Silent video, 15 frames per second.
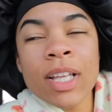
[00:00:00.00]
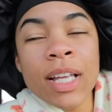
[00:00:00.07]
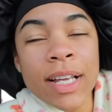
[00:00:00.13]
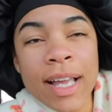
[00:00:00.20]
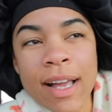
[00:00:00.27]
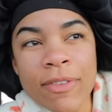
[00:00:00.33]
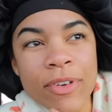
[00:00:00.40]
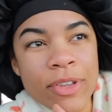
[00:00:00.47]
like
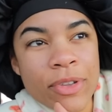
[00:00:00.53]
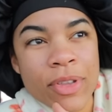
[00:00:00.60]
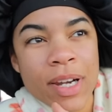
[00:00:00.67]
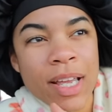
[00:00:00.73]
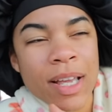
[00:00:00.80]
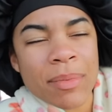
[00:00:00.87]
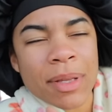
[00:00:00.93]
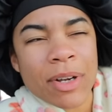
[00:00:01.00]
halfway through the
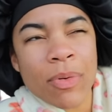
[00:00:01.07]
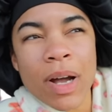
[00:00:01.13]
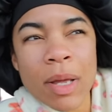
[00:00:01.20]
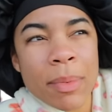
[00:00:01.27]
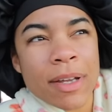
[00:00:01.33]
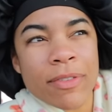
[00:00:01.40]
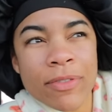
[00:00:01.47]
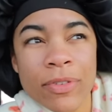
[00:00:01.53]
night. I'm like, why
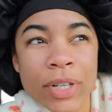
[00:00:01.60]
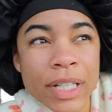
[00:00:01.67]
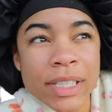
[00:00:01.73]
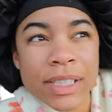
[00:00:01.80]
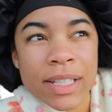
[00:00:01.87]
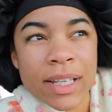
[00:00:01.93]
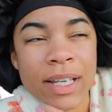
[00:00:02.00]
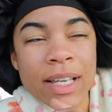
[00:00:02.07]
am I
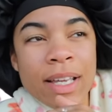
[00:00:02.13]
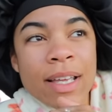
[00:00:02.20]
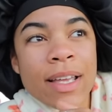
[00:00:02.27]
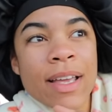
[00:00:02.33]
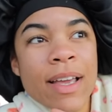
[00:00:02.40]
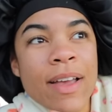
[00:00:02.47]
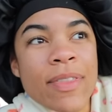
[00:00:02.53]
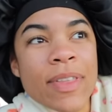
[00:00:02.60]
freezing?
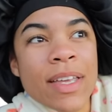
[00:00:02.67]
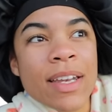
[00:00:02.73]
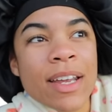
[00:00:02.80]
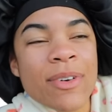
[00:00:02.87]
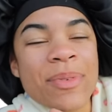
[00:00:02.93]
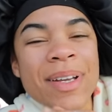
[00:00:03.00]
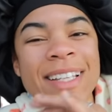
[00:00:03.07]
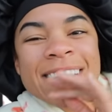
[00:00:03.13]
And then
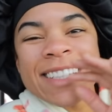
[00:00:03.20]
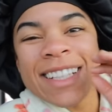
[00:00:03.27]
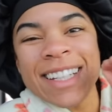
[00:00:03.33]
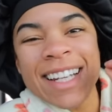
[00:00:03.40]
I went to